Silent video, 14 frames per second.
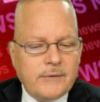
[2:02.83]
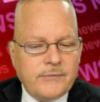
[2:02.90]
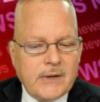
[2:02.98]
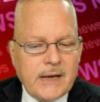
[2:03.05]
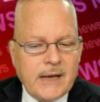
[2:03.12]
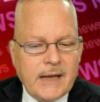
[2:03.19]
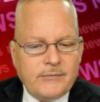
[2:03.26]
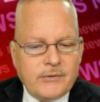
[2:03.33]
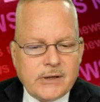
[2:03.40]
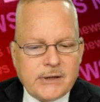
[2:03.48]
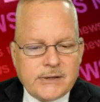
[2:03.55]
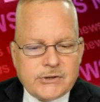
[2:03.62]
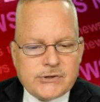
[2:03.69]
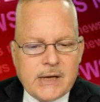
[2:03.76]
of the
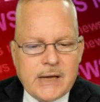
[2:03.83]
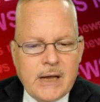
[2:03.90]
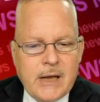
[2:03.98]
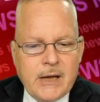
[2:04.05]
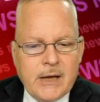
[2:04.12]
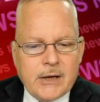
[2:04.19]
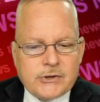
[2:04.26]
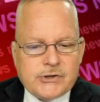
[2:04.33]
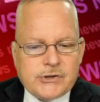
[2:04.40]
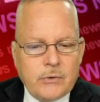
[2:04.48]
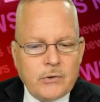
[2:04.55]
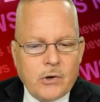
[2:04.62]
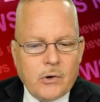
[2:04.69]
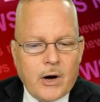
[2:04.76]
evidence. A
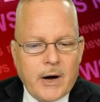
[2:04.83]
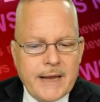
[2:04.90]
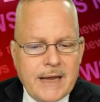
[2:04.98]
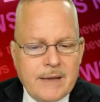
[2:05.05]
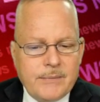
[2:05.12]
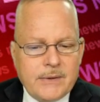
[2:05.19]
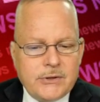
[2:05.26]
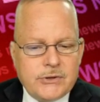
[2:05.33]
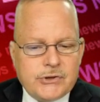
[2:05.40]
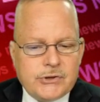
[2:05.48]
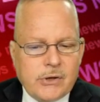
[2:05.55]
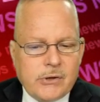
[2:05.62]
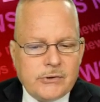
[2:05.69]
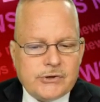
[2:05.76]
sonar
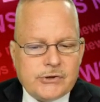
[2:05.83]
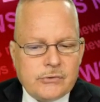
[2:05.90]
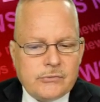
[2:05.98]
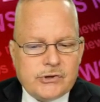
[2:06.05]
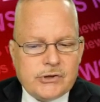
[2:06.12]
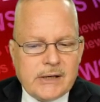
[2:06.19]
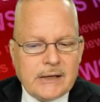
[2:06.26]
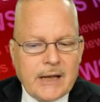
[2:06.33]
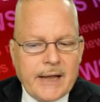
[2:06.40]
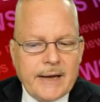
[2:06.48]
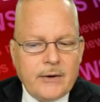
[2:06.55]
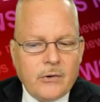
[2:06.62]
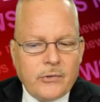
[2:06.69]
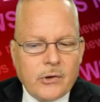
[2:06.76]
image also shed
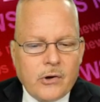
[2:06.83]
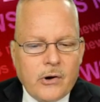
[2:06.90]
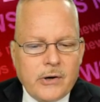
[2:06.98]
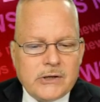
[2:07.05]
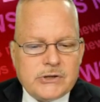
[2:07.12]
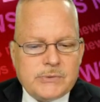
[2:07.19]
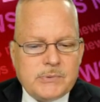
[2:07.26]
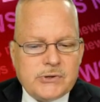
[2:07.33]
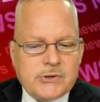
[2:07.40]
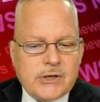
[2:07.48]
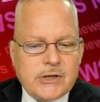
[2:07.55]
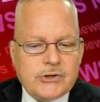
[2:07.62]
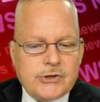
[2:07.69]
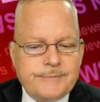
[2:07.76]
light on the car's
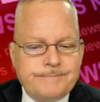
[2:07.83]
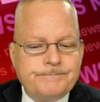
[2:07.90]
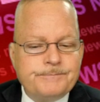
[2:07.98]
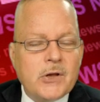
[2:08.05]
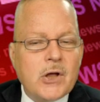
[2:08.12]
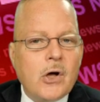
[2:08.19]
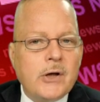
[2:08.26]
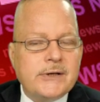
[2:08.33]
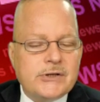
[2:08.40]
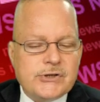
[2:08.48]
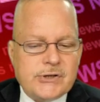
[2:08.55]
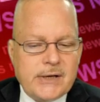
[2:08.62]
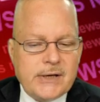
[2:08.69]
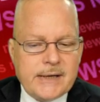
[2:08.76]
position. On
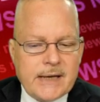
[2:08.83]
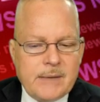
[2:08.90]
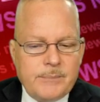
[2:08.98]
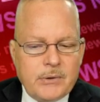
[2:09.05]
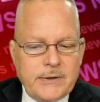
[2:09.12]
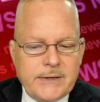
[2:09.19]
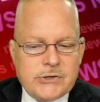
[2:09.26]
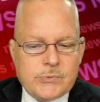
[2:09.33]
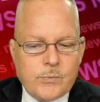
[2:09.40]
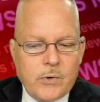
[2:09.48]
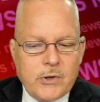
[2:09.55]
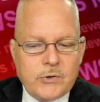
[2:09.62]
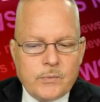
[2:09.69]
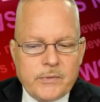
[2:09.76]
Sunday, police
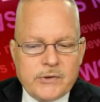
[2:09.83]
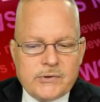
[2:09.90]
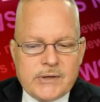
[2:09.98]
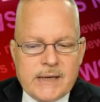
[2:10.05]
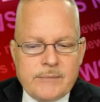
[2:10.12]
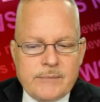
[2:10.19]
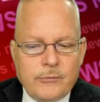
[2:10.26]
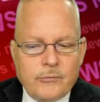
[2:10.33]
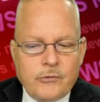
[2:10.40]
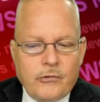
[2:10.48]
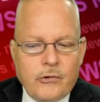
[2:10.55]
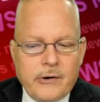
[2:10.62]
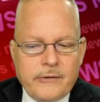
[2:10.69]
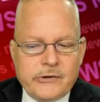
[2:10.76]
worked with a team from
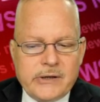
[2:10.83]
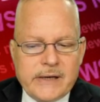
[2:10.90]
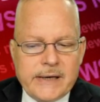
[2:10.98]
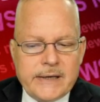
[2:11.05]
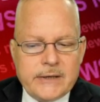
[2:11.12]
Crofton